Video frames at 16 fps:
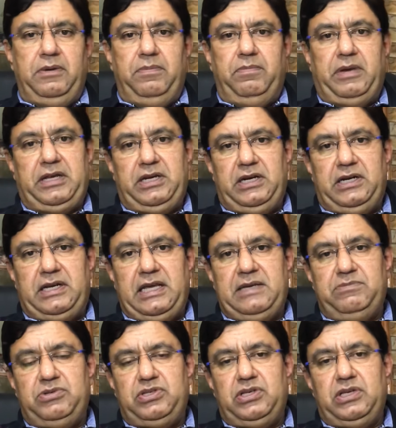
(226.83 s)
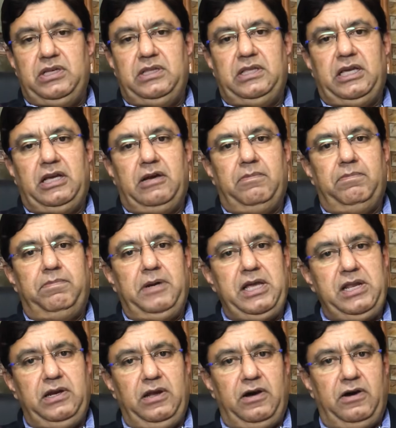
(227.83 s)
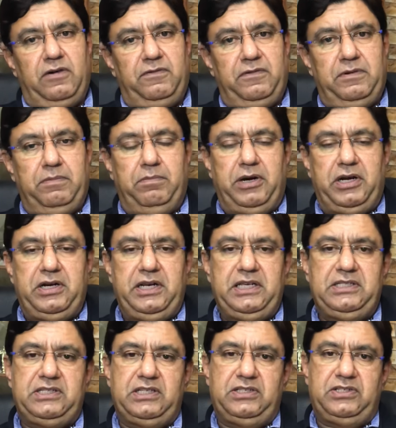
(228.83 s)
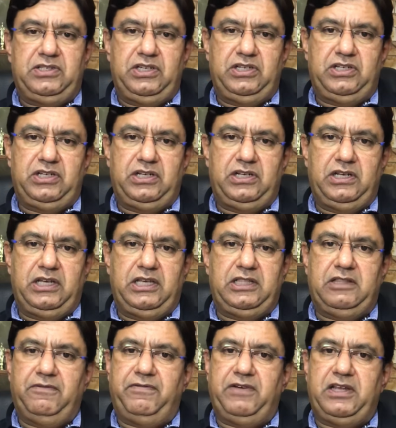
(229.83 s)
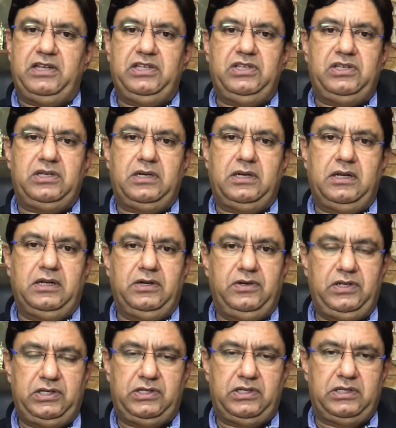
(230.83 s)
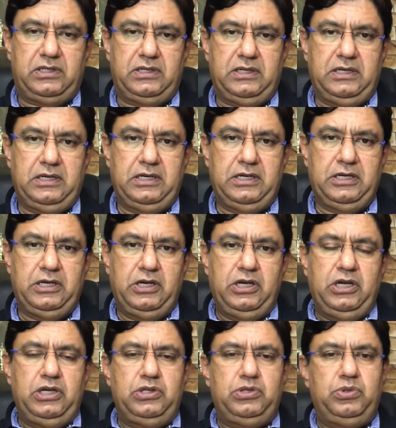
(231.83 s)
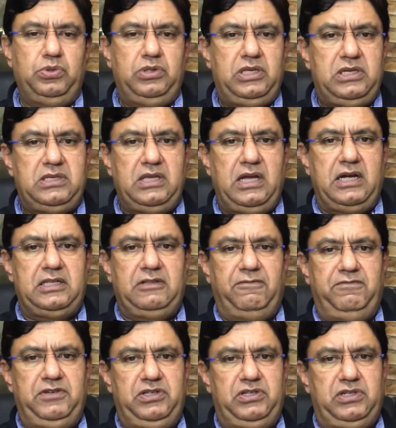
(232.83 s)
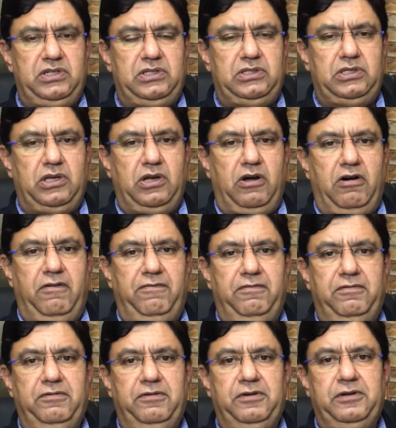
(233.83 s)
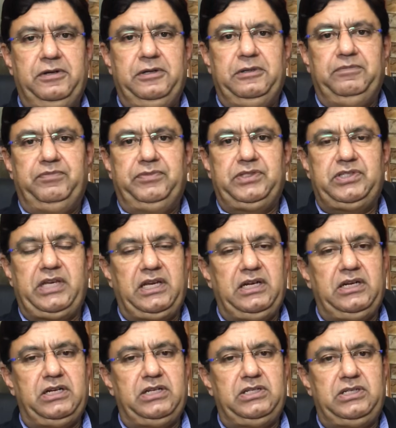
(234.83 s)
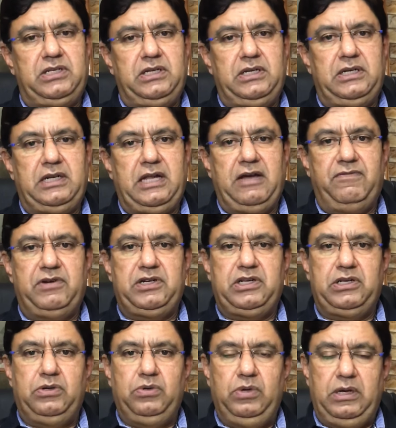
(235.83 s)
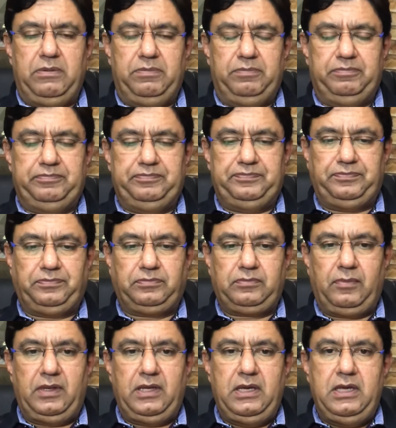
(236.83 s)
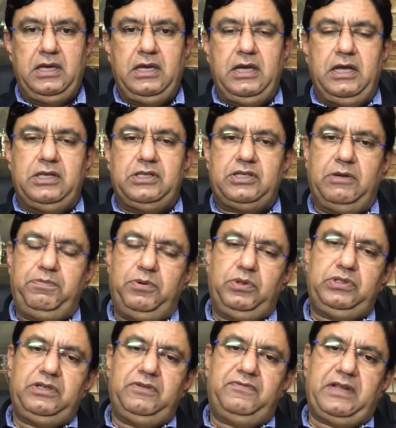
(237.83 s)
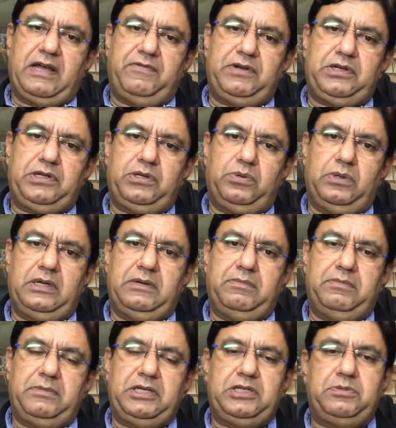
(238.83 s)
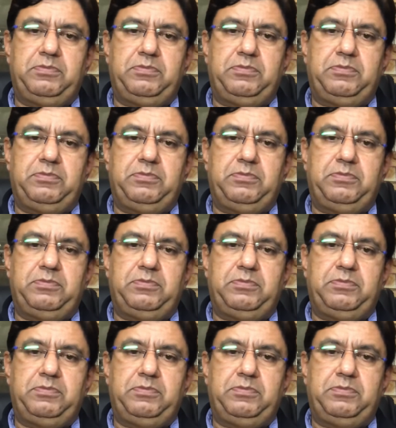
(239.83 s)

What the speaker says: Many a times they complain of burning sensation in the pharyngeal region. So these are the features of Zenker's diverticulum. Suppose if diverticulum is